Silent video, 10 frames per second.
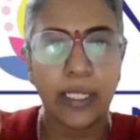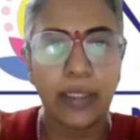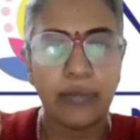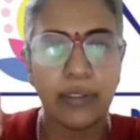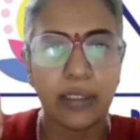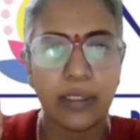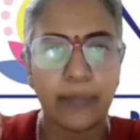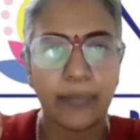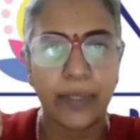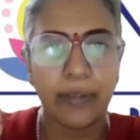do it
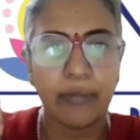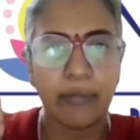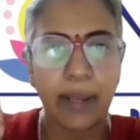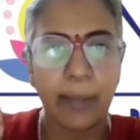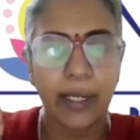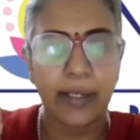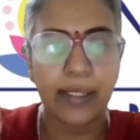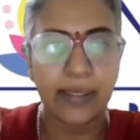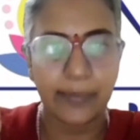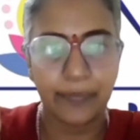for
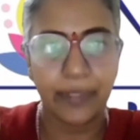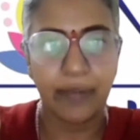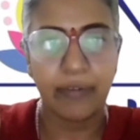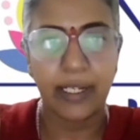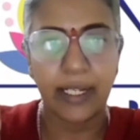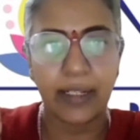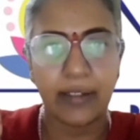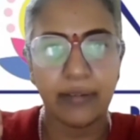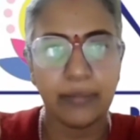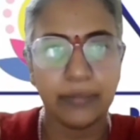5 minutes
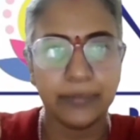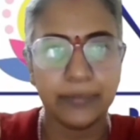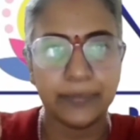every day.